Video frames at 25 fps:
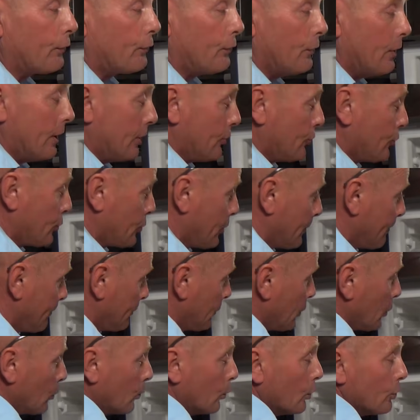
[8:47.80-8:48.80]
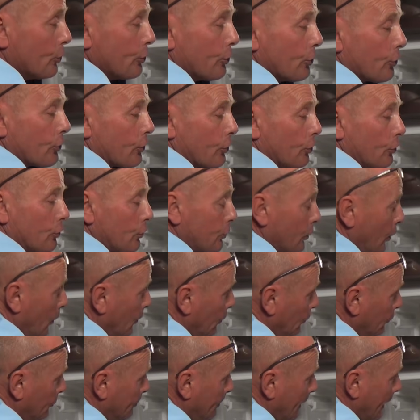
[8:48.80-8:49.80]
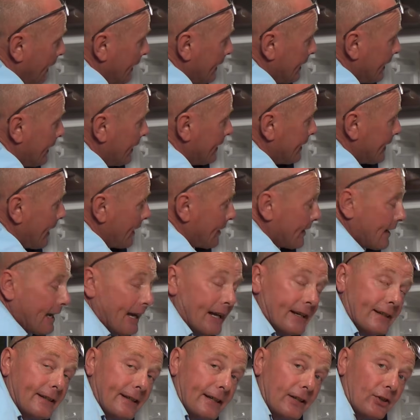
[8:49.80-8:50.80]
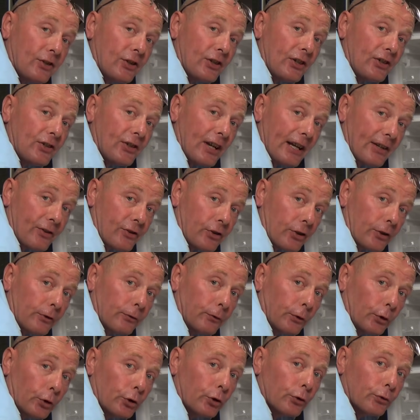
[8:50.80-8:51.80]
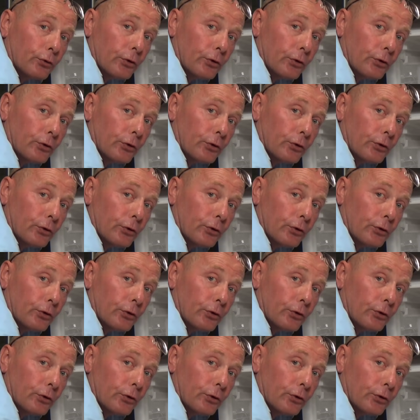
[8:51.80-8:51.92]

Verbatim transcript: fridge, which is controlled by another N T C sensor for your